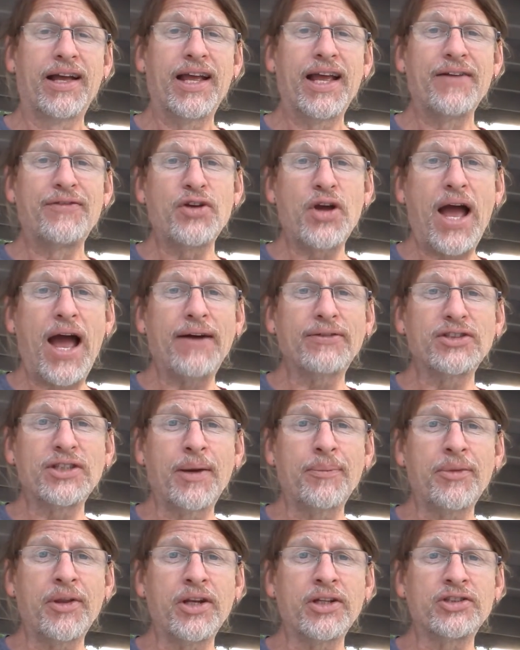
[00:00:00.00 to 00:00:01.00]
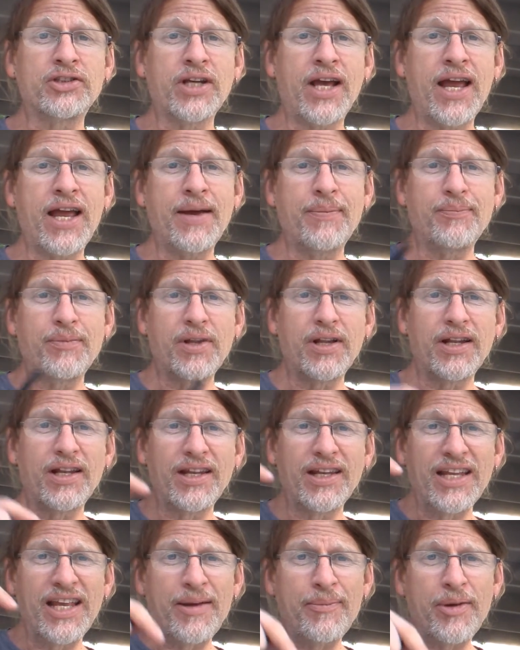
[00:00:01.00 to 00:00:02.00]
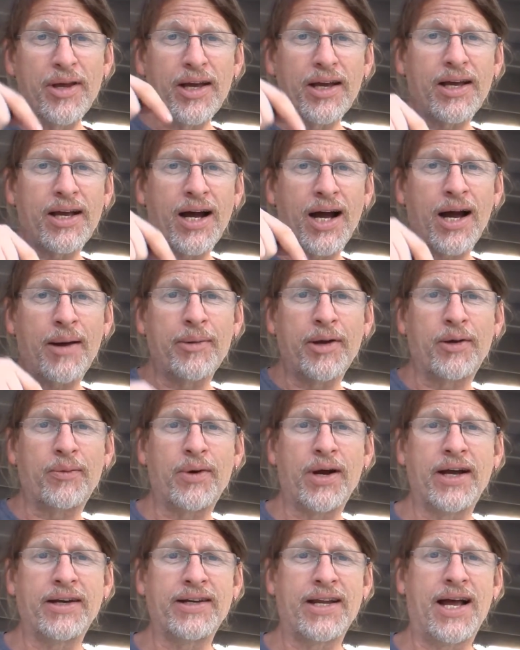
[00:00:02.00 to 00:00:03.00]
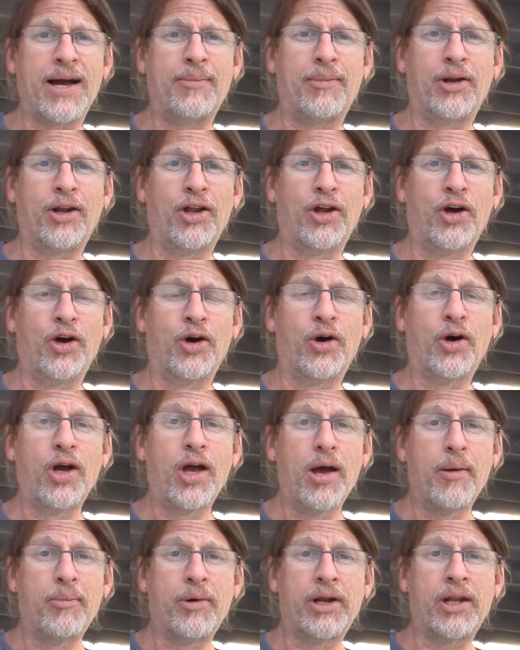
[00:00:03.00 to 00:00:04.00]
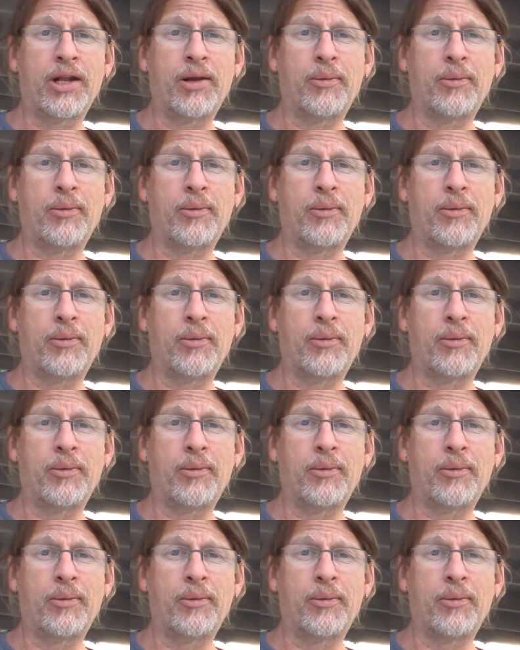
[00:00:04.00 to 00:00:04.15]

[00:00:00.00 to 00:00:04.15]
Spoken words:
If you have something to say, leave me a comment right down below. But in the